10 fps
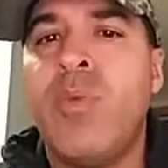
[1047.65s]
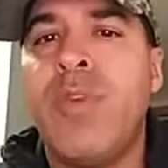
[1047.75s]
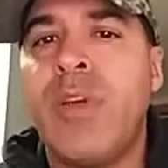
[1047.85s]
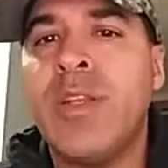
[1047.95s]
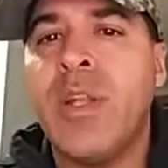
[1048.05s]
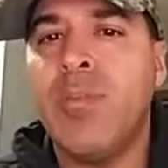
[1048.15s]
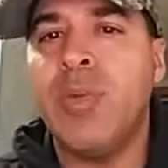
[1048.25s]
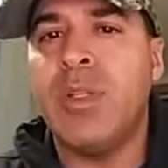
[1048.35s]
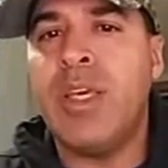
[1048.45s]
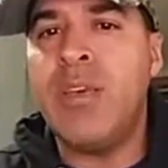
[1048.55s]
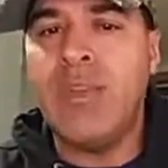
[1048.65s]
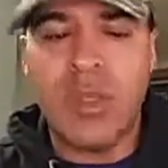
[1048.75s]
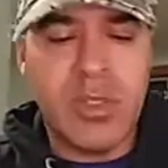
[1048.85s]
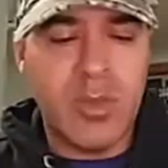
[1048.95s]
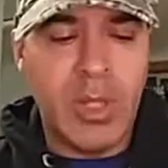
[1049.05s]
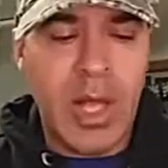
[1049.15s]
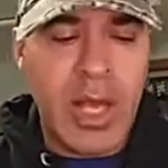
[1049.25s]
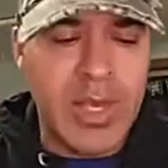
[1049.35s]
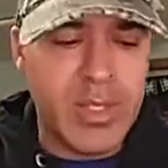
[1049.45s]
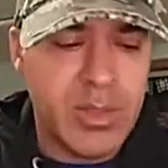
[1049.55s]
we've ended up believing some
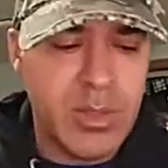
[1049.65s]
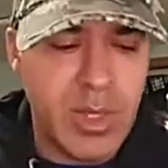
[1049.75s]
lies,